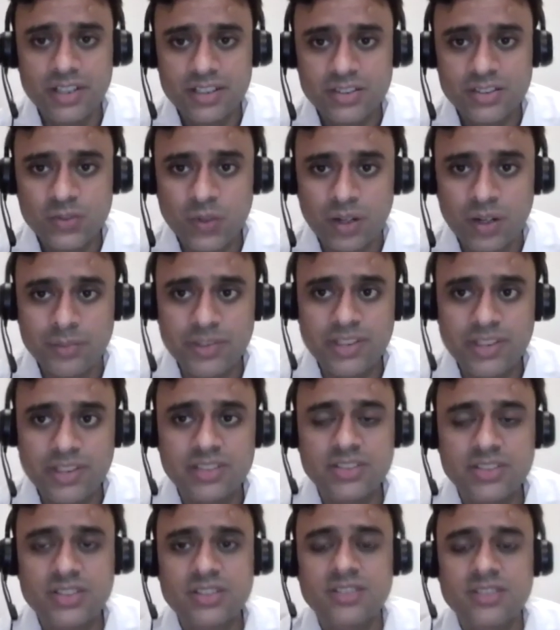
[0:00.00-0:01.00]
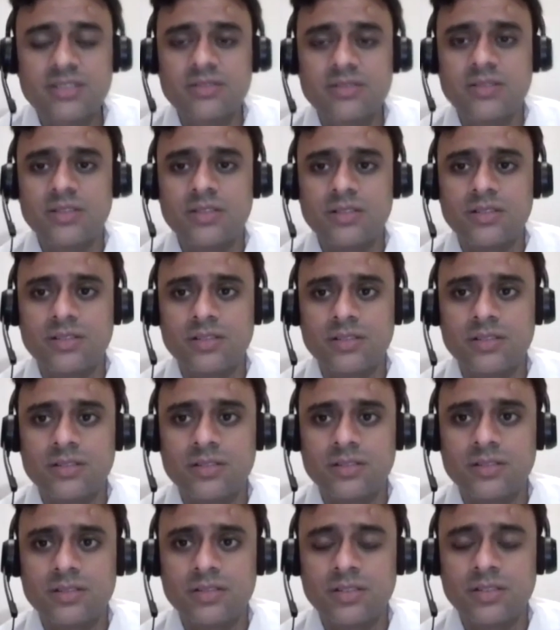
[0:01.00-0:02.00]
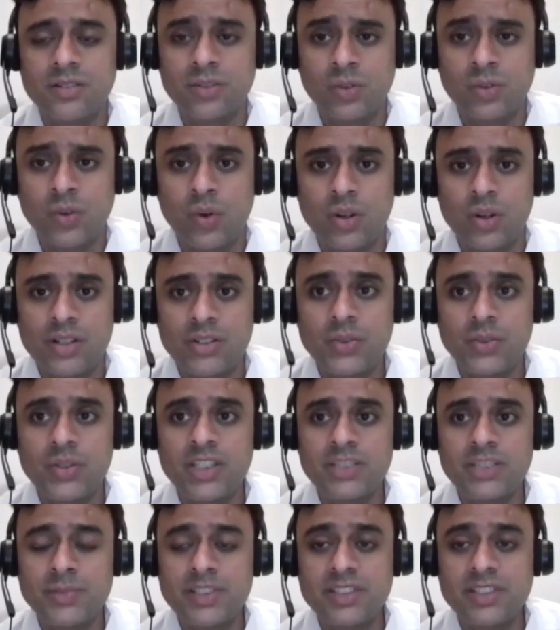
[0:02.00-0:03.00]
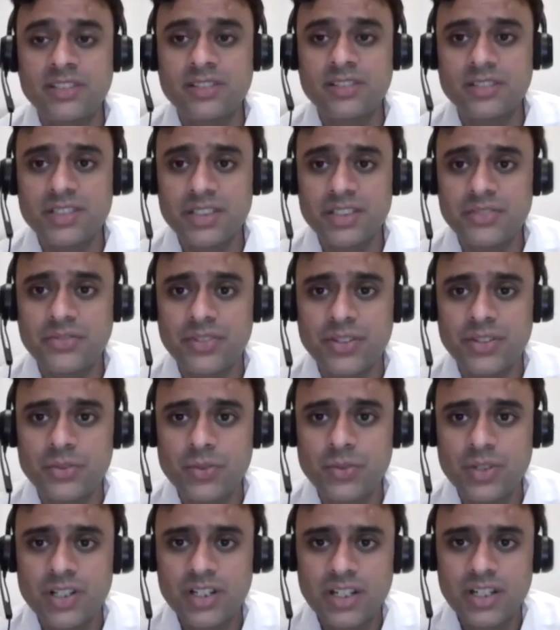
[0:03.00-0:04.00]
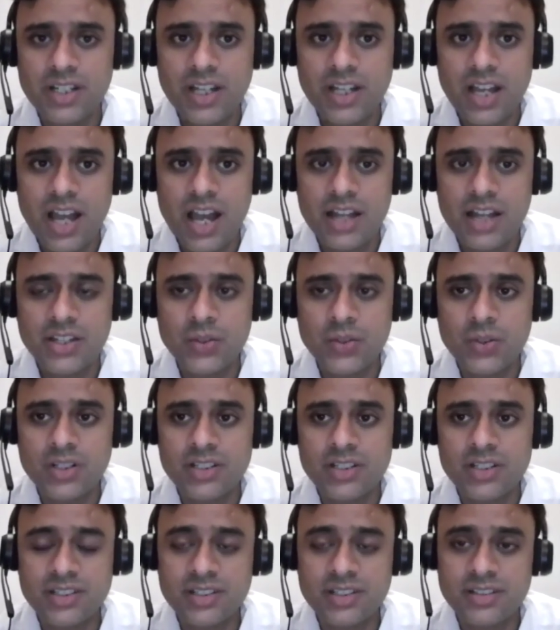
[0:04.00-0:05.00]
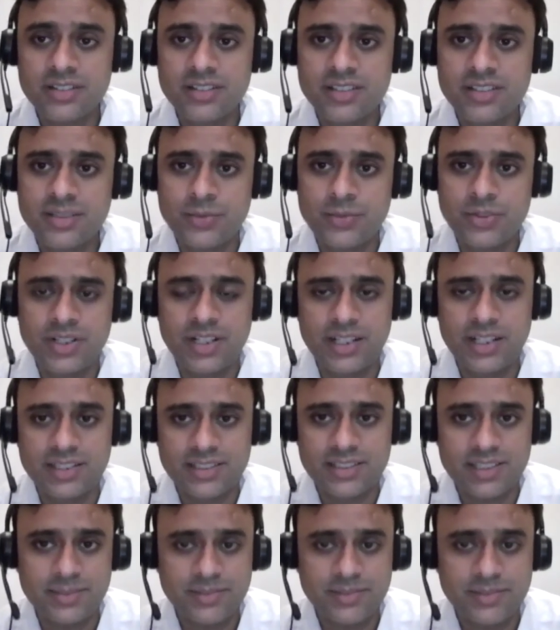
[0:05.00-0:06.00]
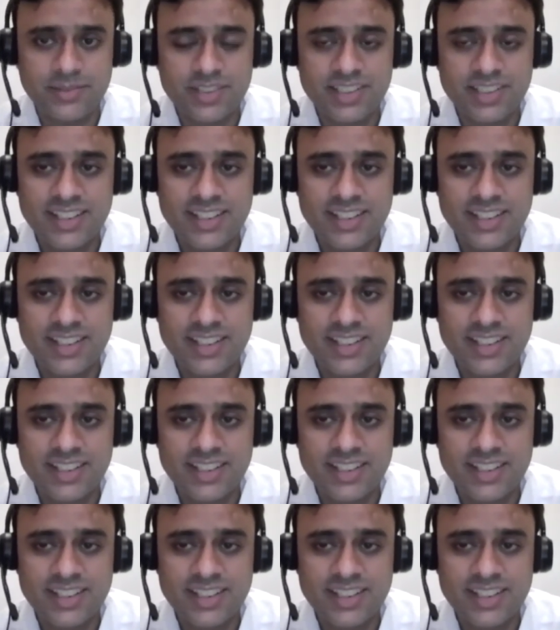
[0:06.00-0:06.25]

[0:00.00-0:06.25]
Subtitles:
Swami is calling you. He's been searching for you, and you are here distributing ice creams."